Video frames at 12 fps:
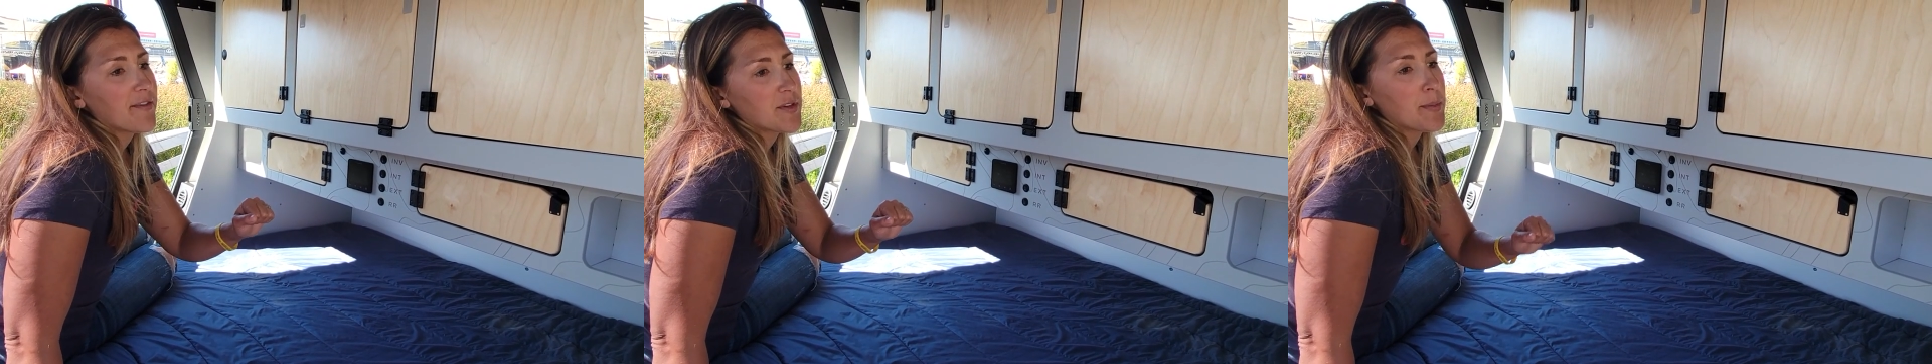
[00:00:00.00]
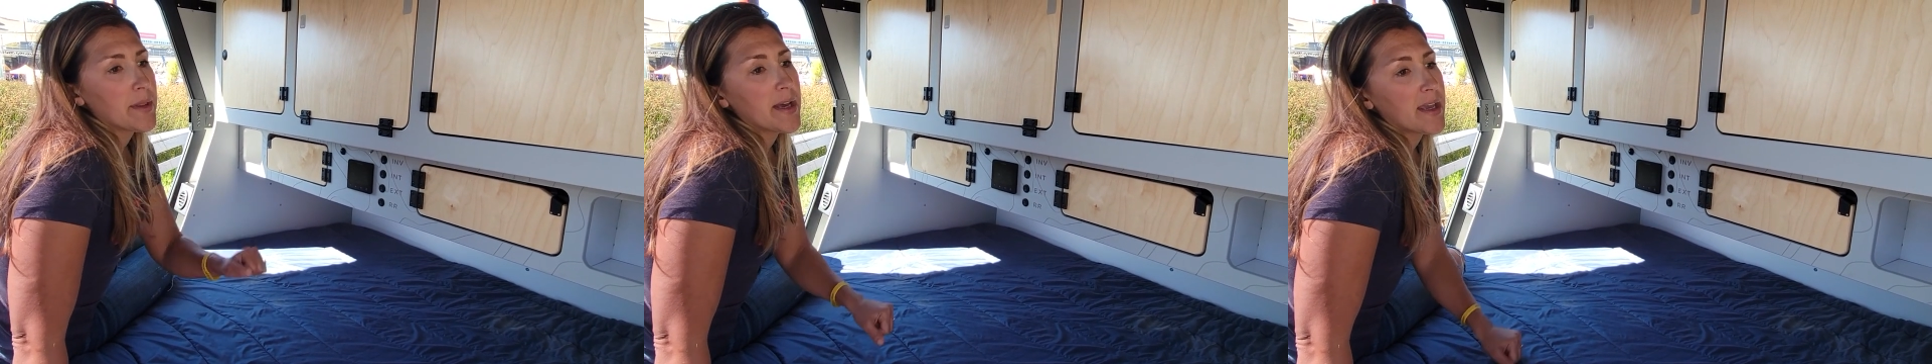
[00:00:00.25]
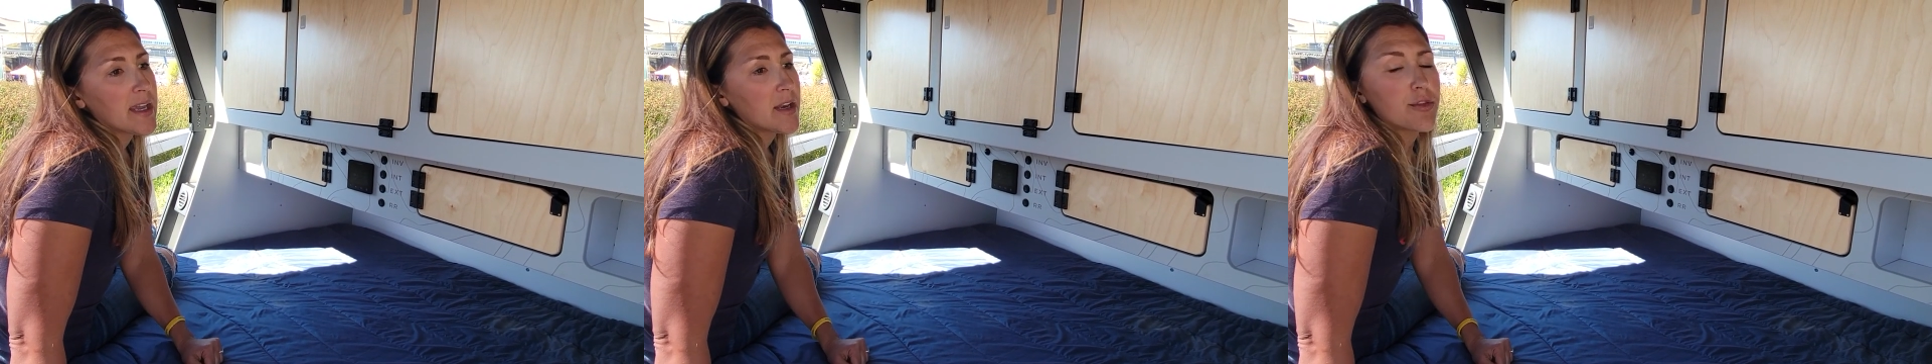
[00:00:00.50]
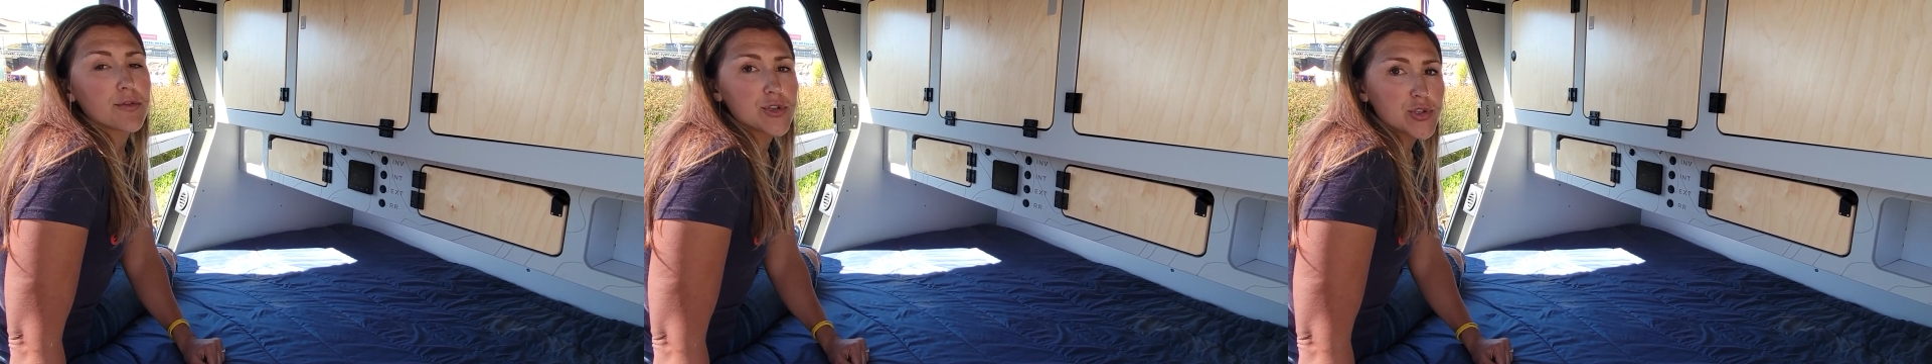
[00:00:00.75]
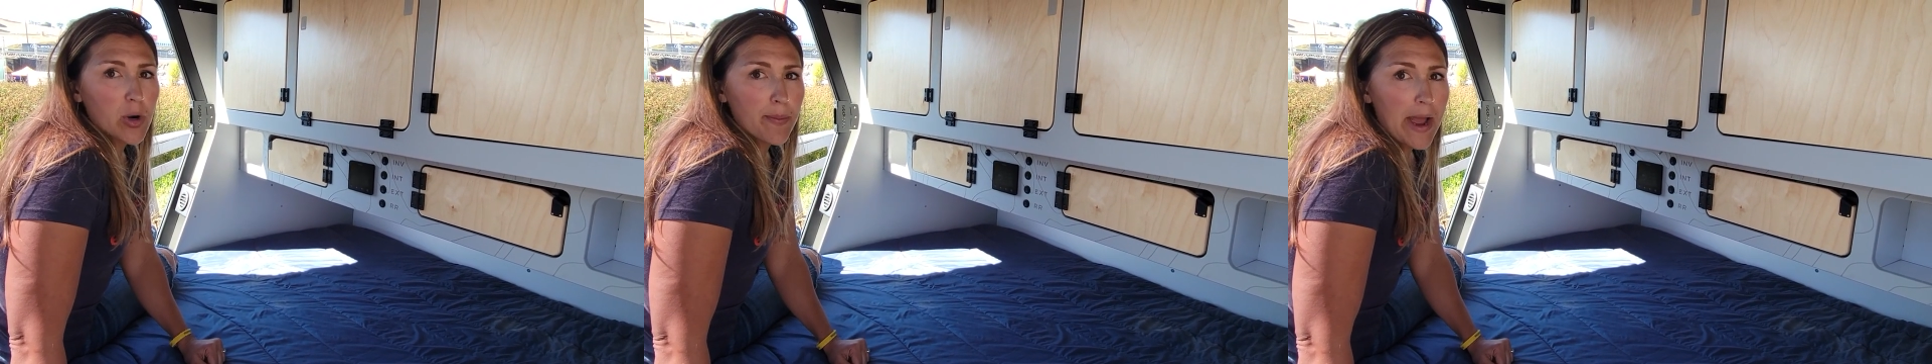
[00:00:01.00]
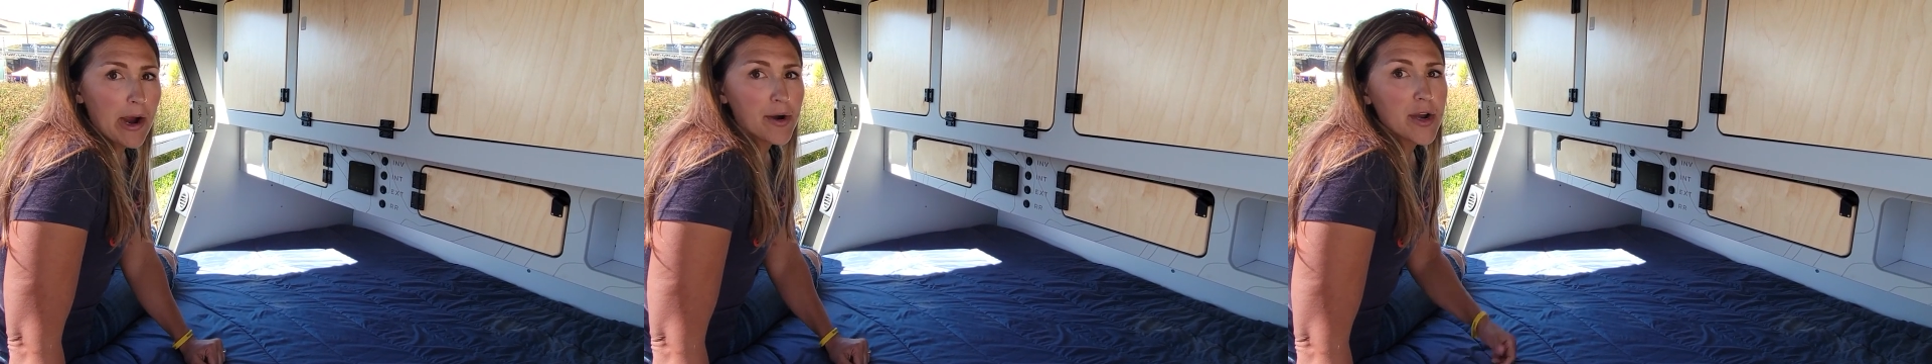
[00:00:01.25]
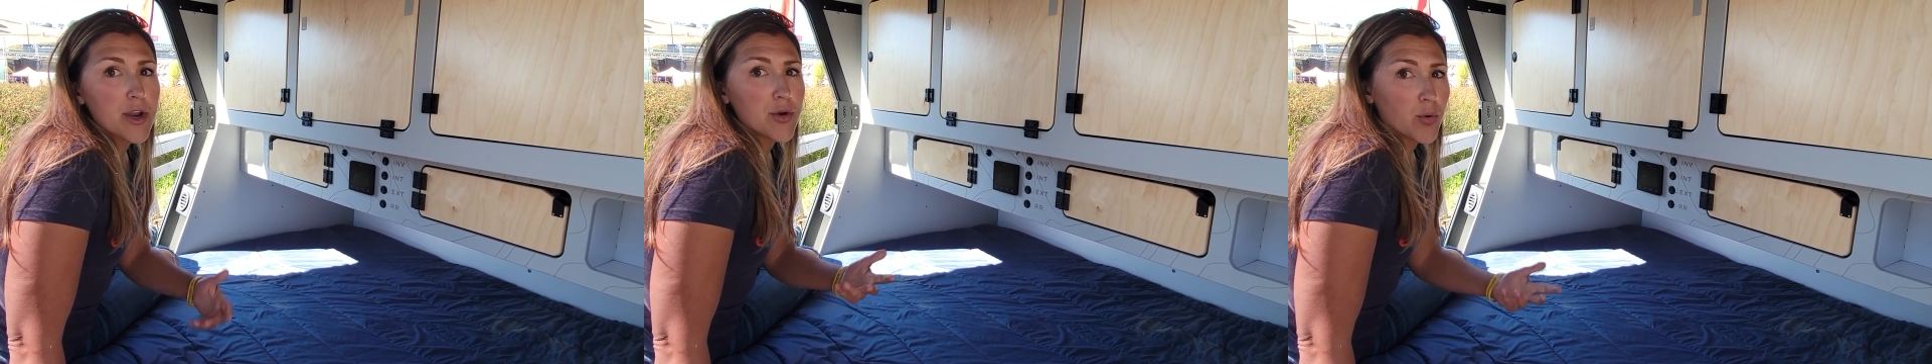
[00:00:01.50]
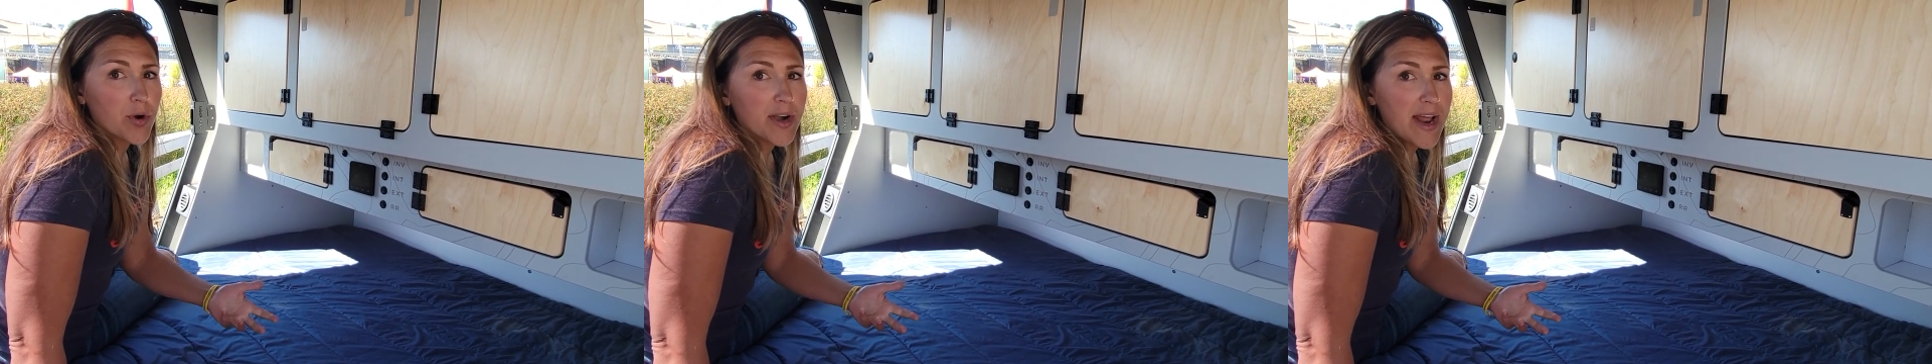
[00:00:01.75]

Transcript: to plug in through shore power in order to